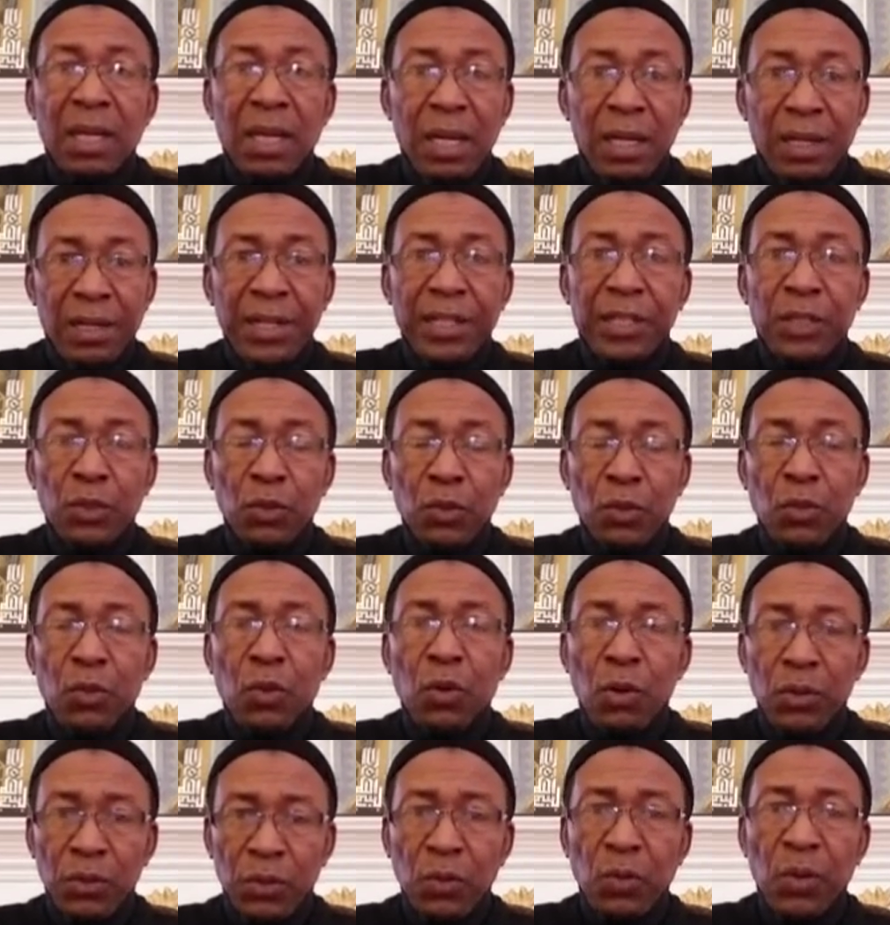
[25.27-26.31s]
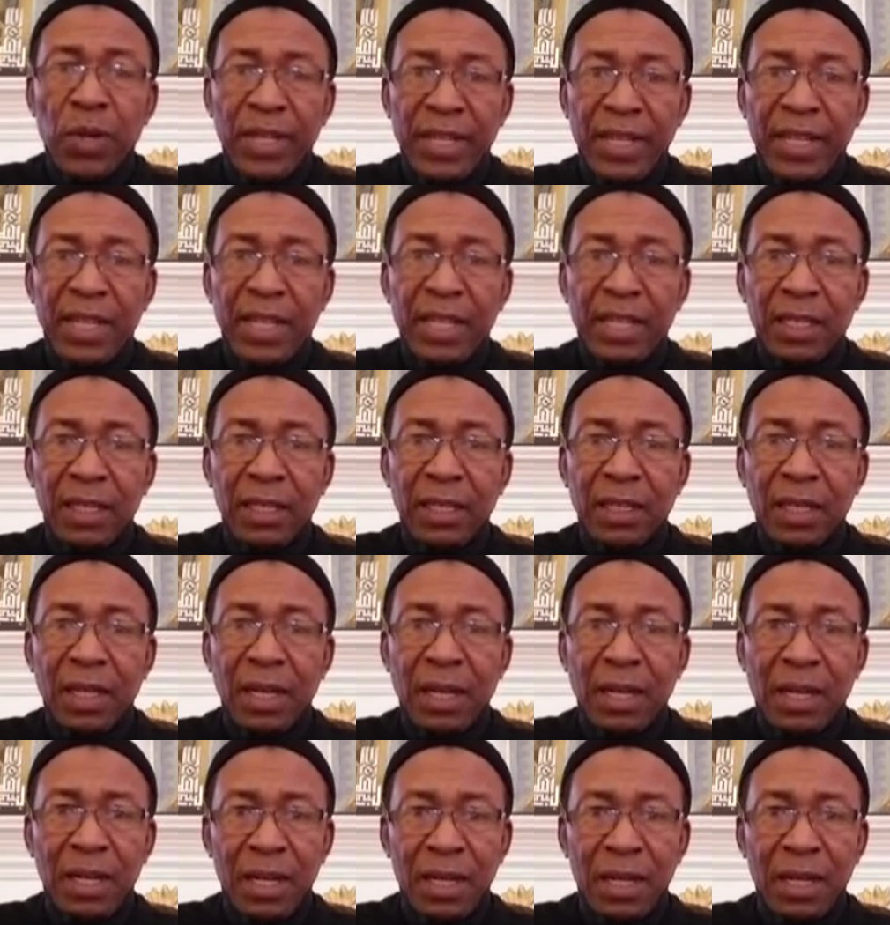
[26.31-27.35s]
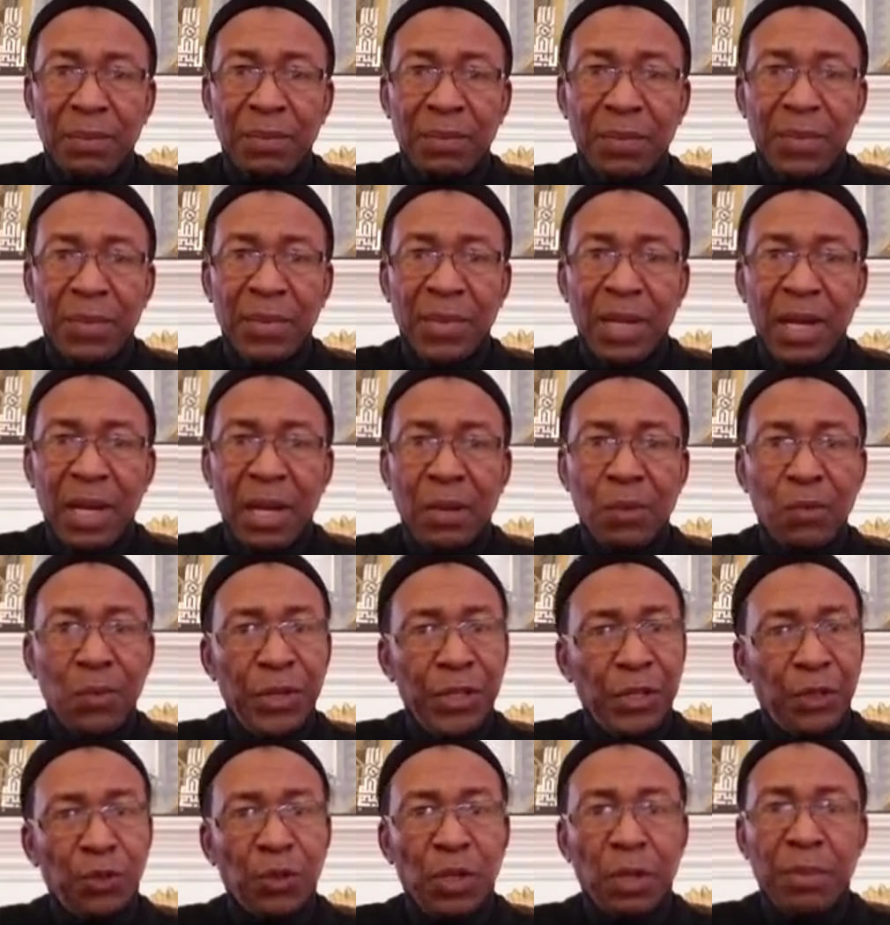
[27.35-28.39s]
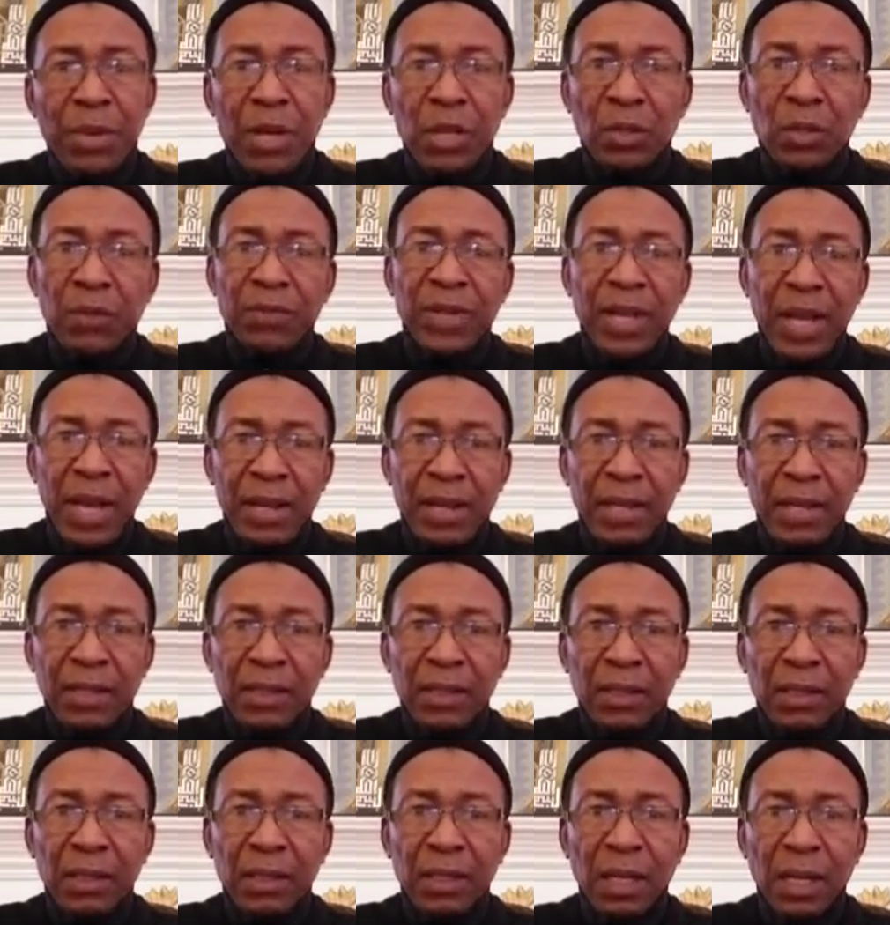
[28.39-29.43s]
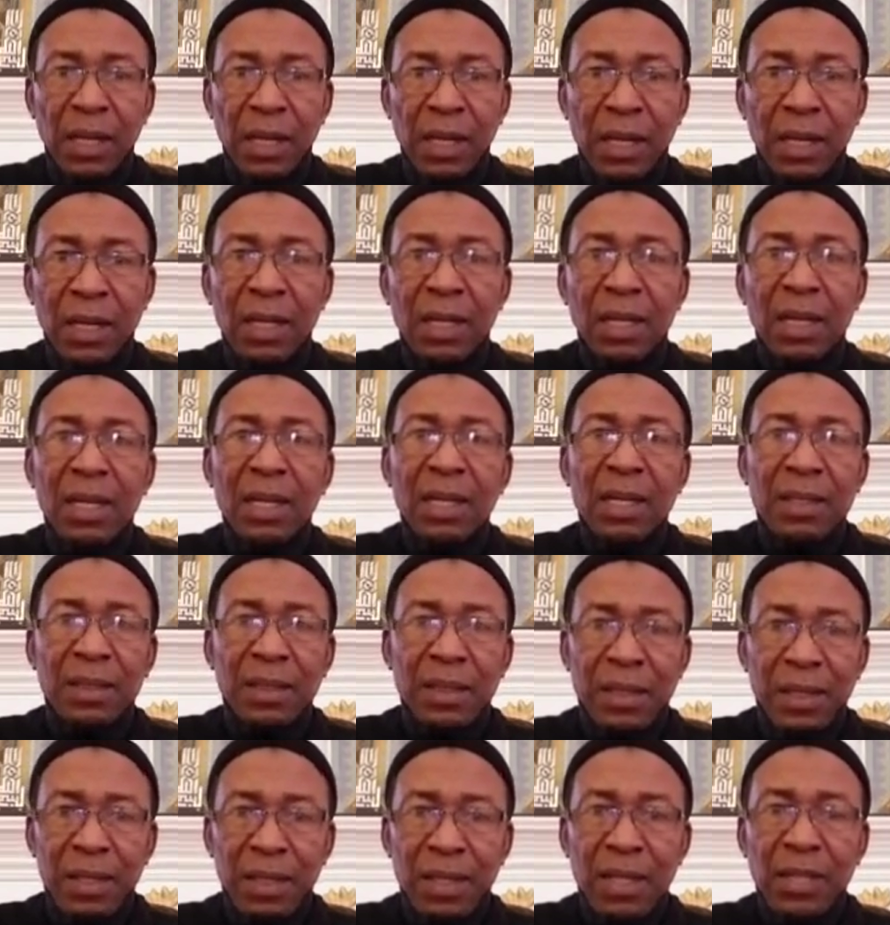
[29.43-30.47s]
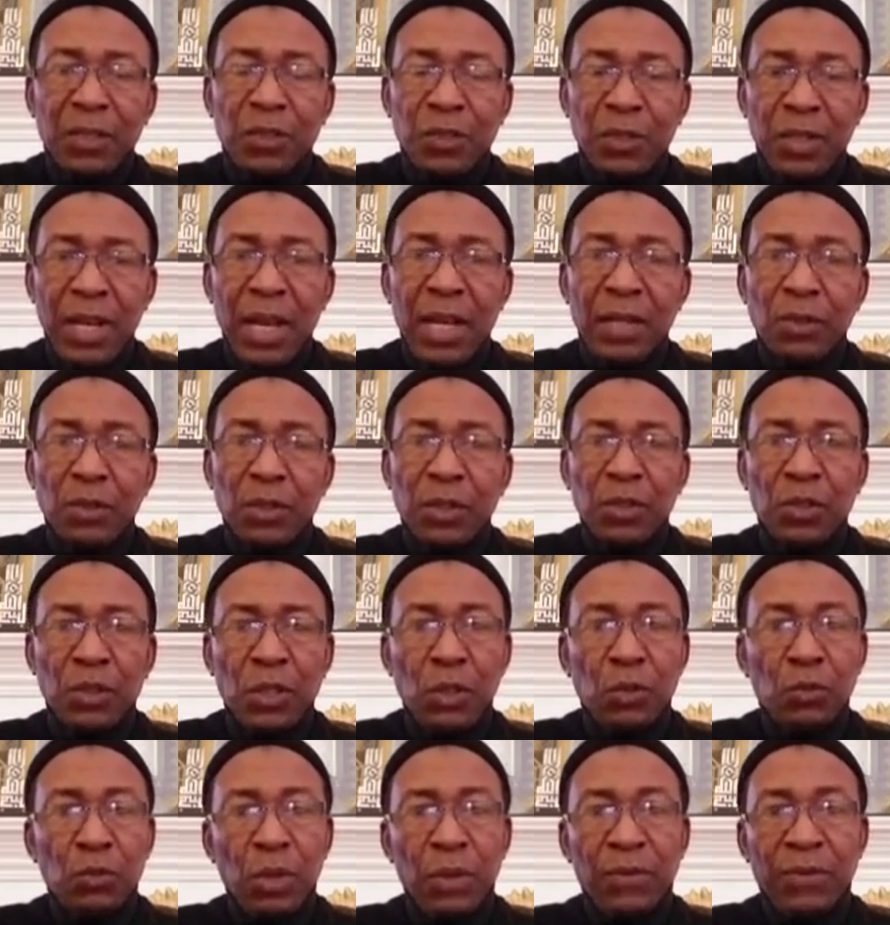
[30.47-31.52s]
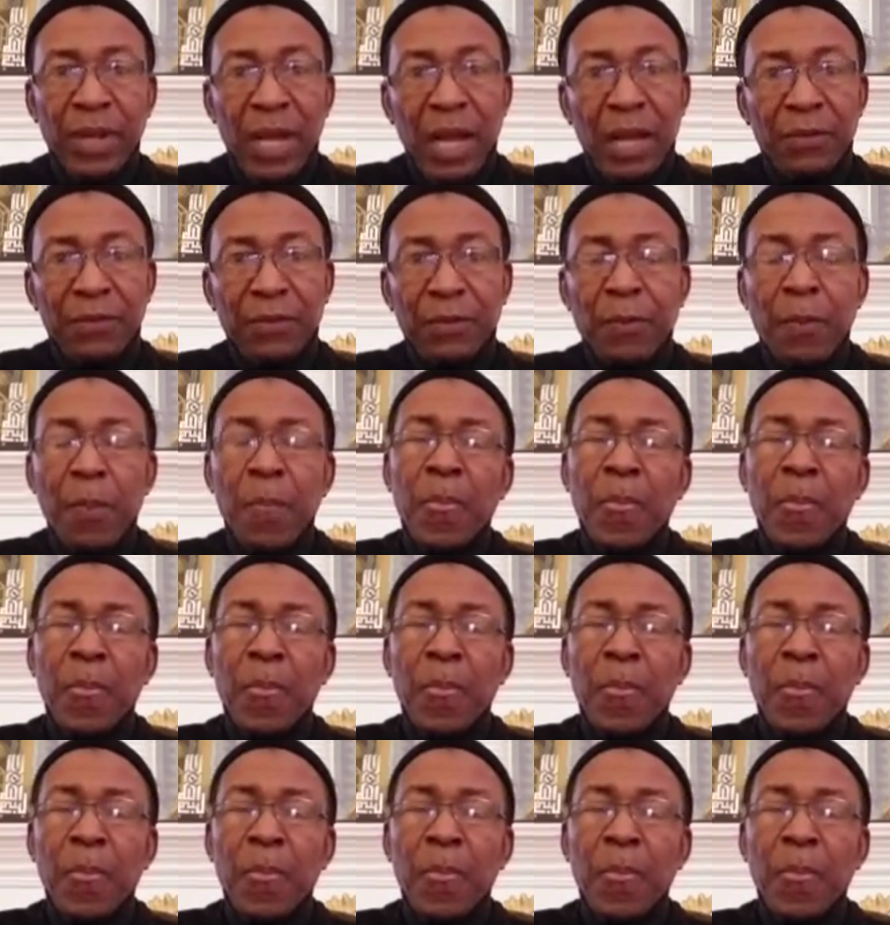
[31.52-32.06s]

greet you also again, and I wish you the best of guidance, that Allah should guide you into this way of life.